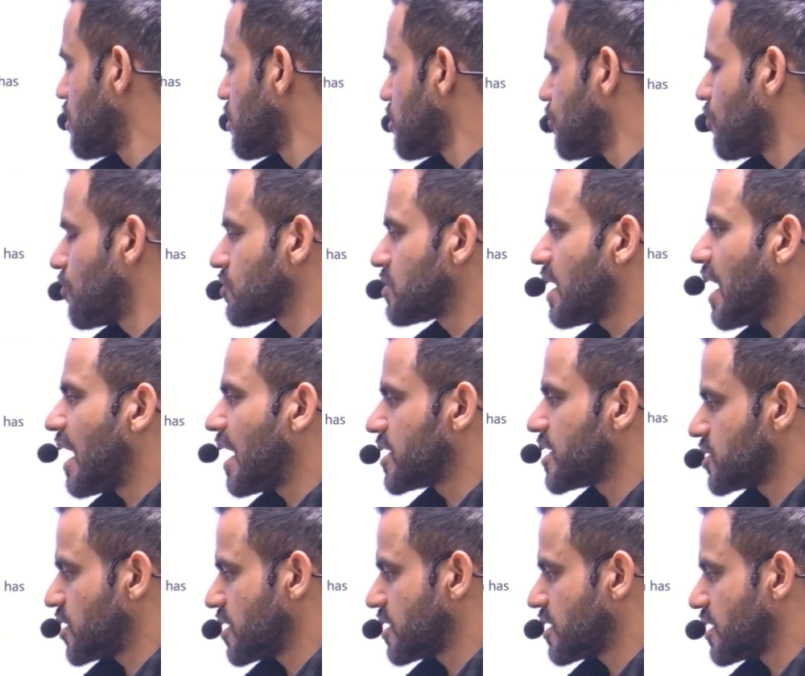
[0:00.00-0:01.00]
for the
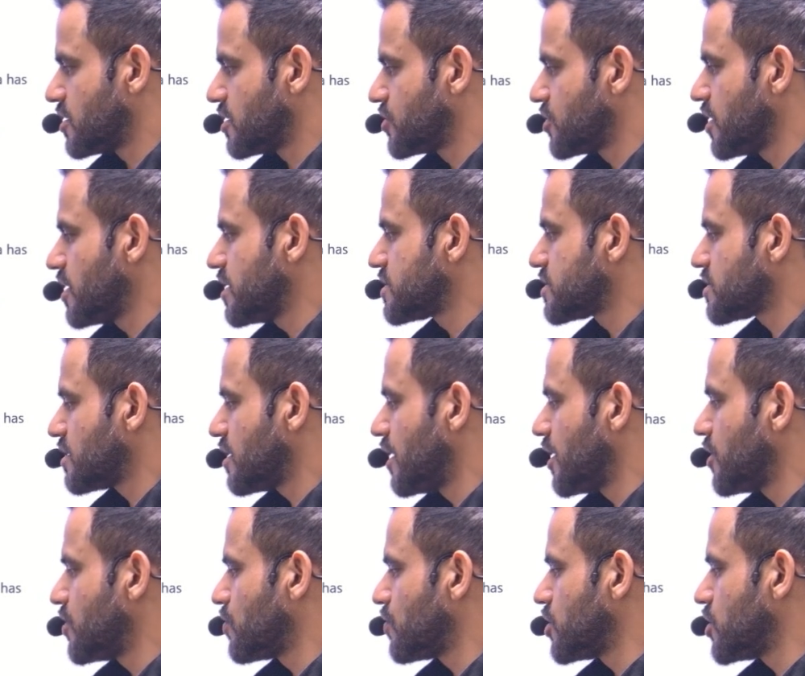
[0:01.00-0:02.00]
ASEAN countries.
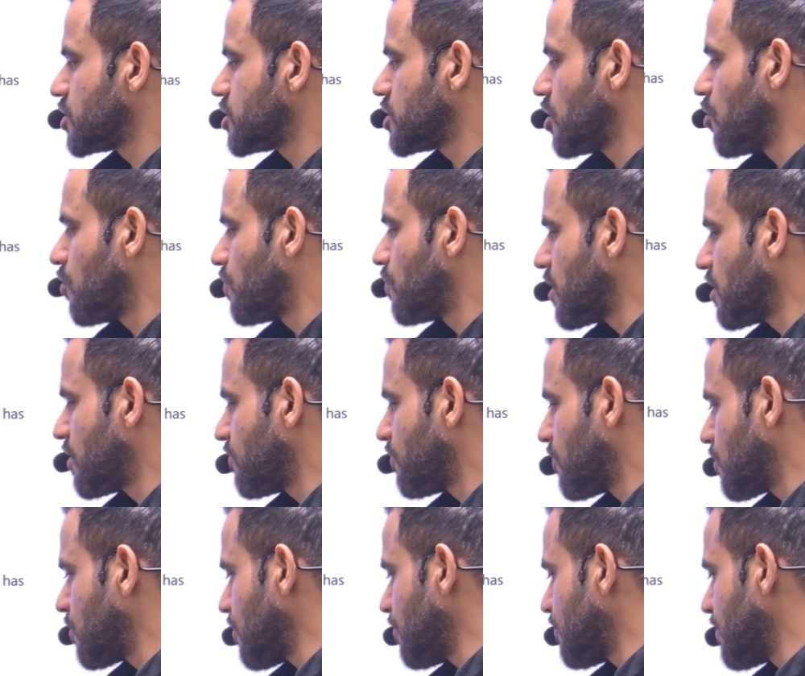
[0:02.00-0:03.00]
Indonesia opened
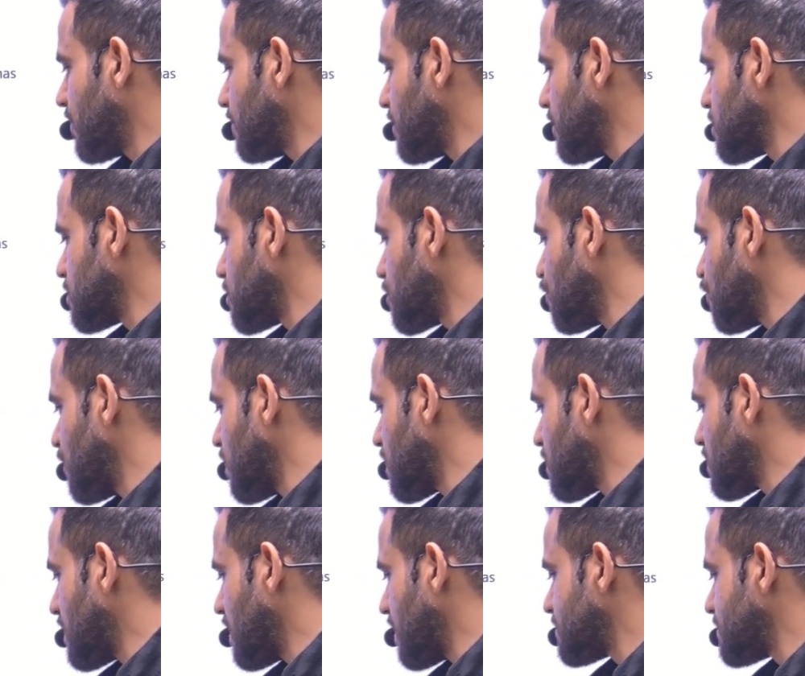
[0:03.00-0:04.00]
41%,
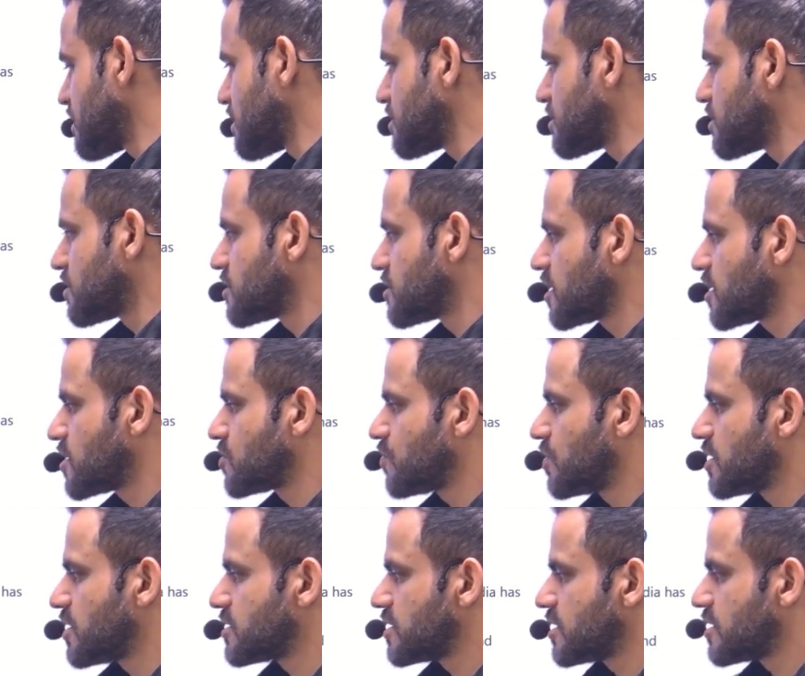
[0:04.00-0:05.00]
Vietnam 66%,
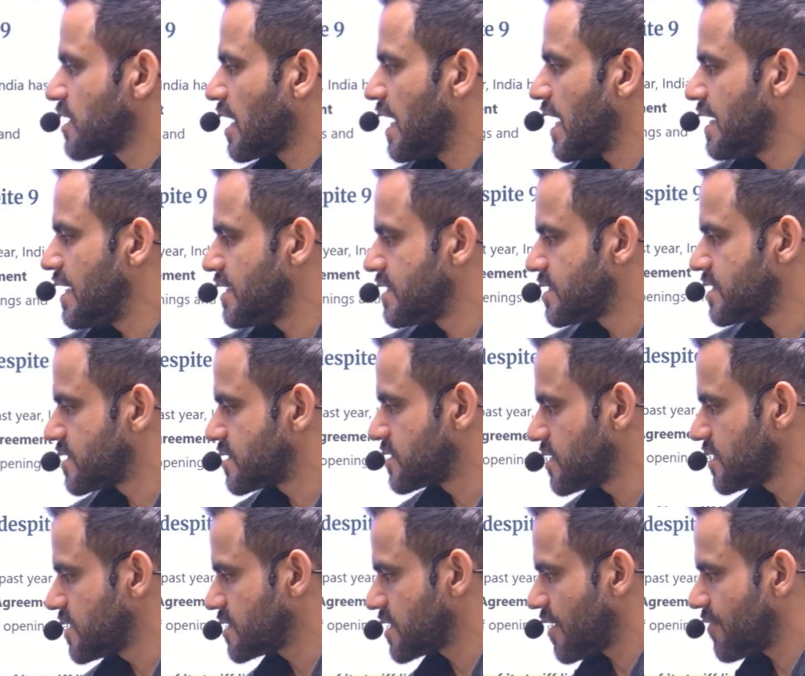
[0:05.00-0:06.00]
Thailand
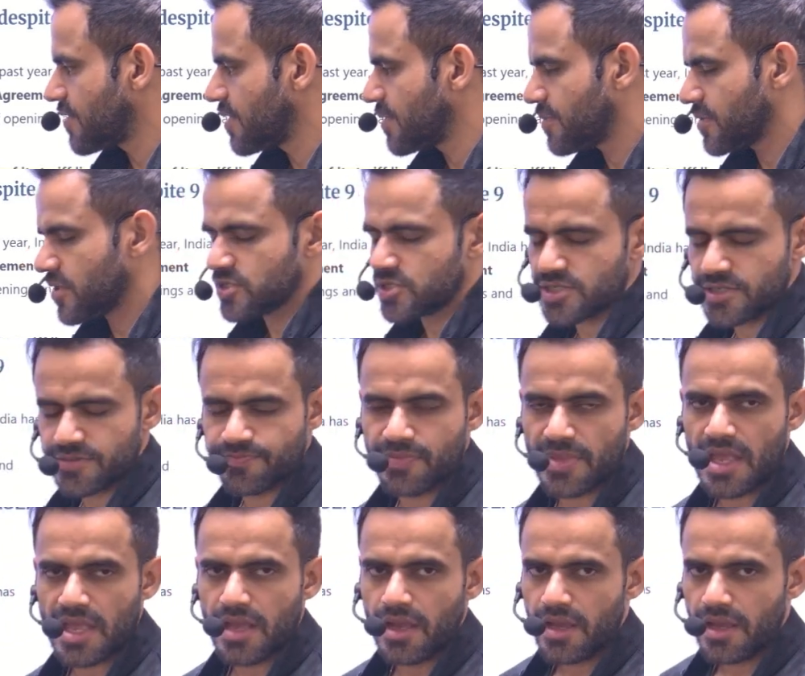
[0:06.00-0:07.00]
67%.
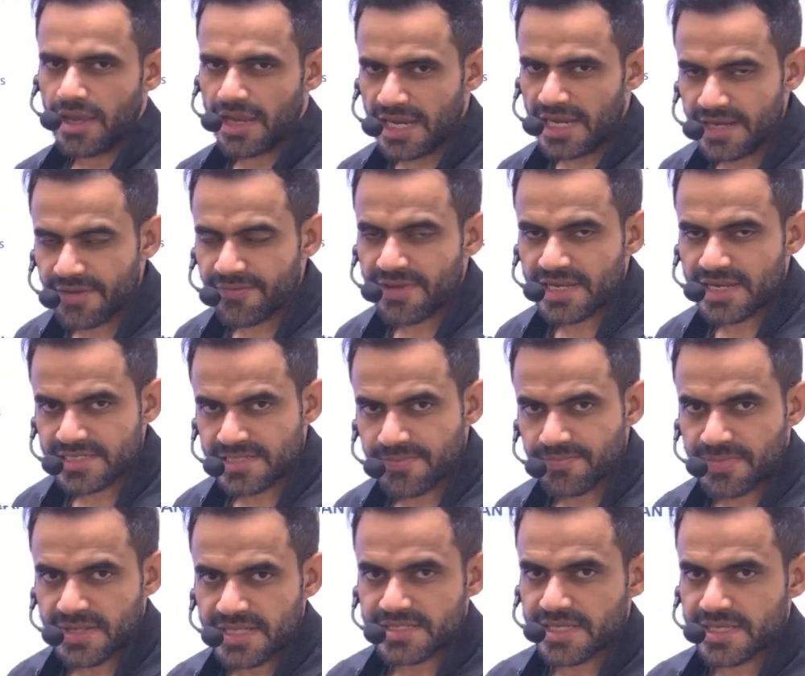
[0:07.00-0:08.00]
In a very
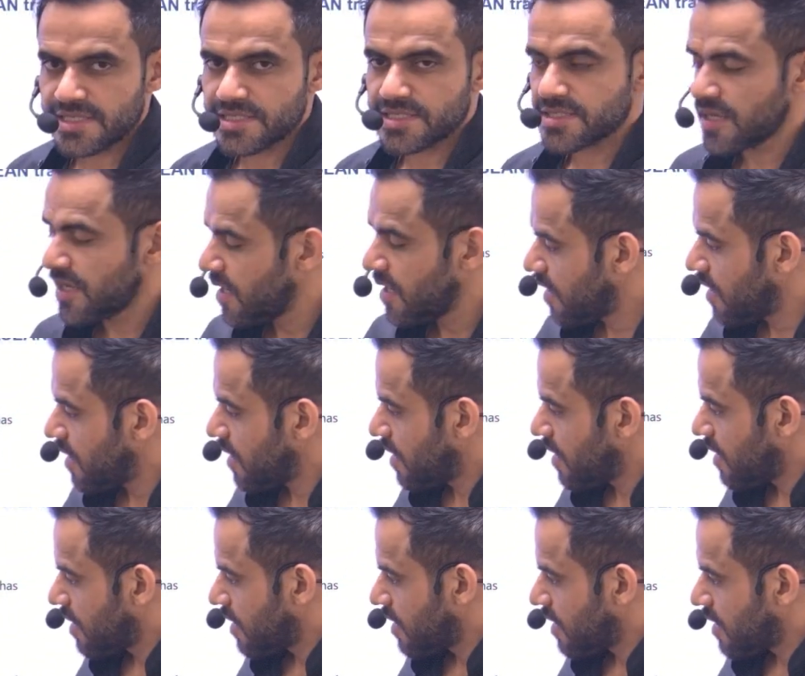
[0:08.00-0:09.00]
simple sense,
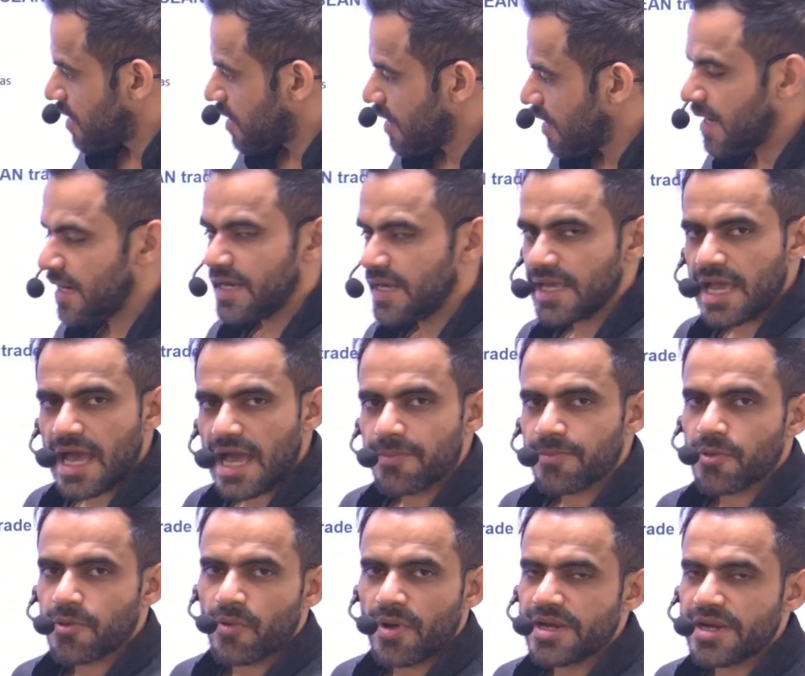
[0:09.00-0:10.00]
India
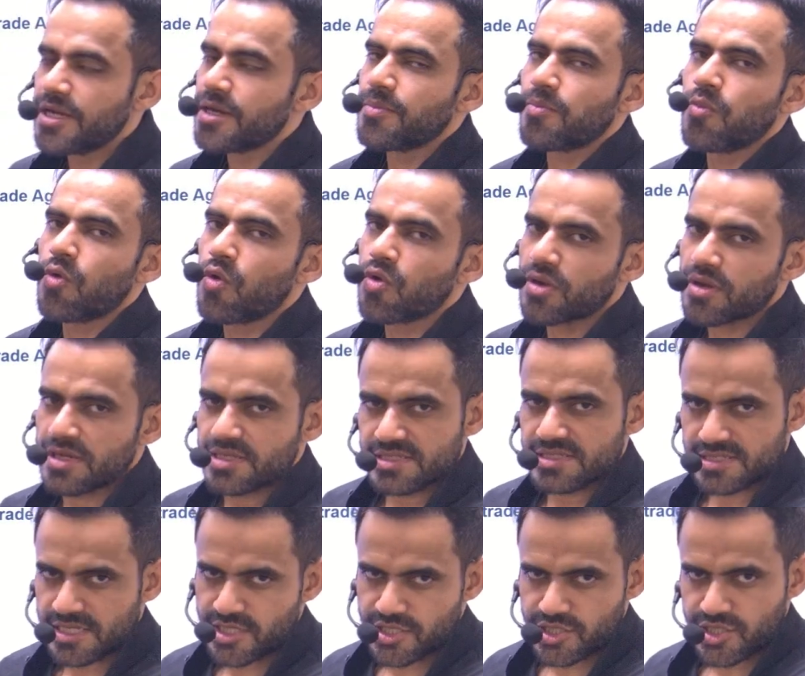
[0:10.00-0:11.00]
provided more
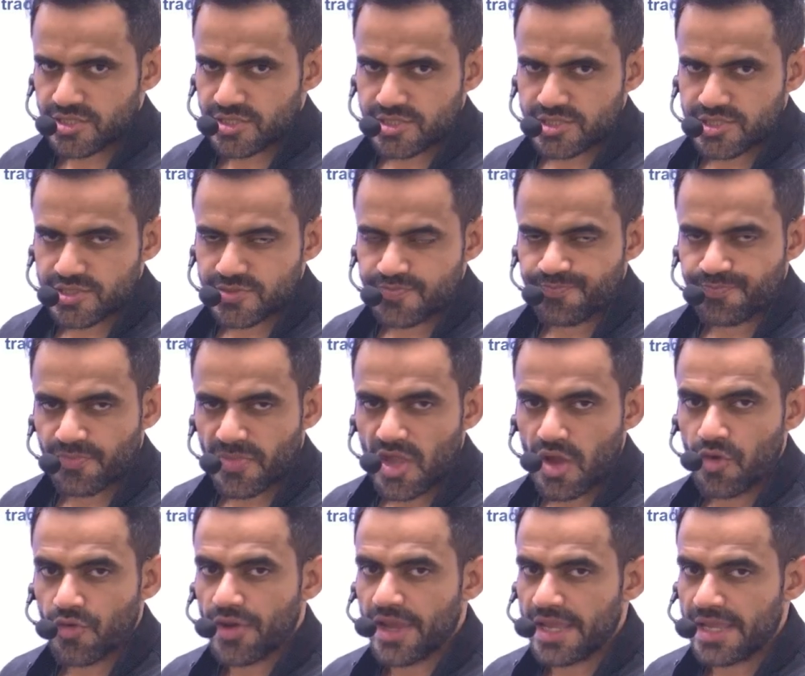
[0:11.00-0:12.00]
concessions.
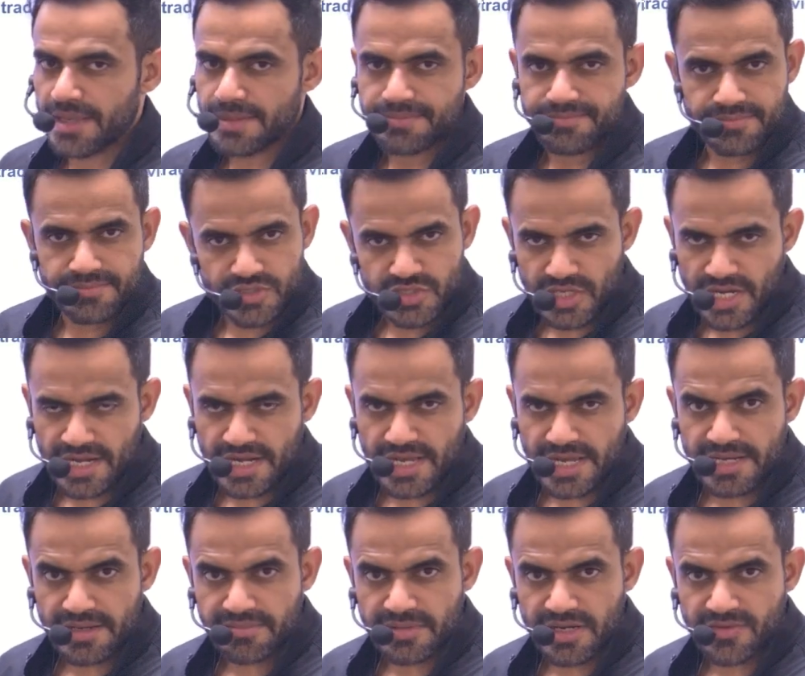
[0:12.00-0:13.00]
Okay, trade
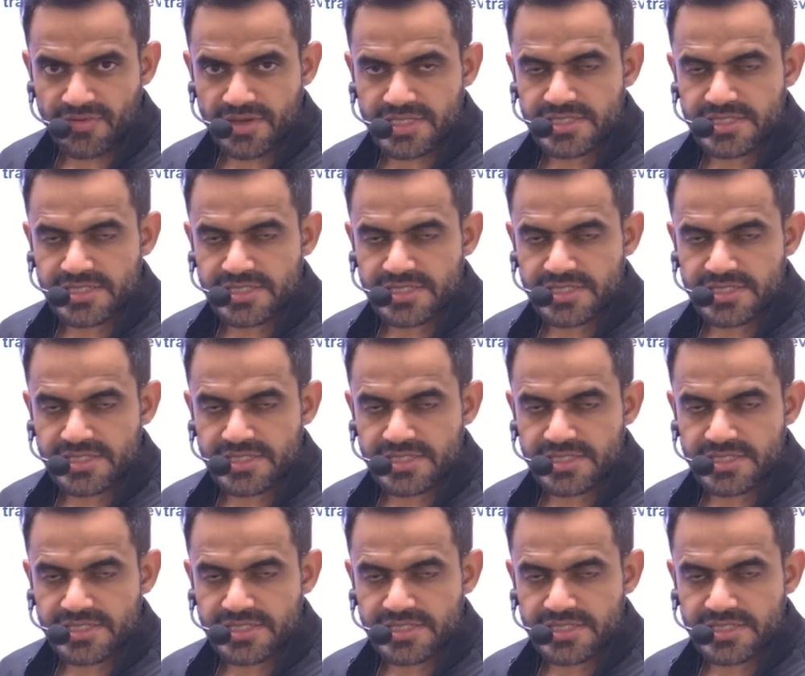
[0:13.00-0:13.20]
agreement was